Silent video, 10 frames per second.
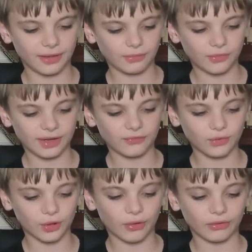we
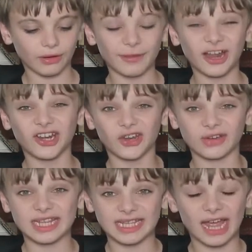have got Commander
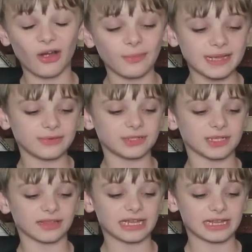Gree's helmet,
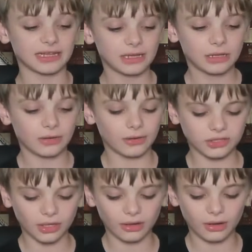which I think
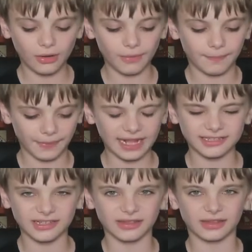looks a lot
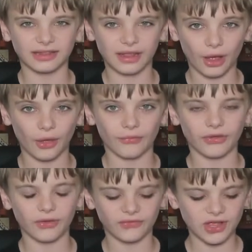better than the
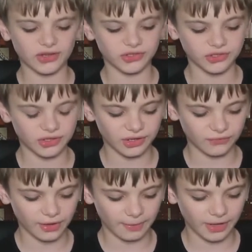other version
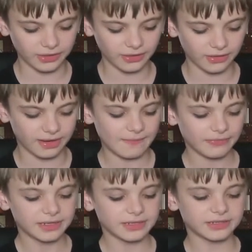of Commander Gree.
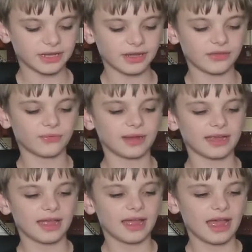So if
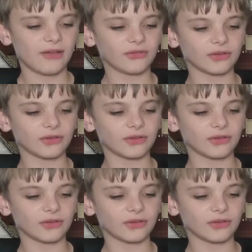we have a look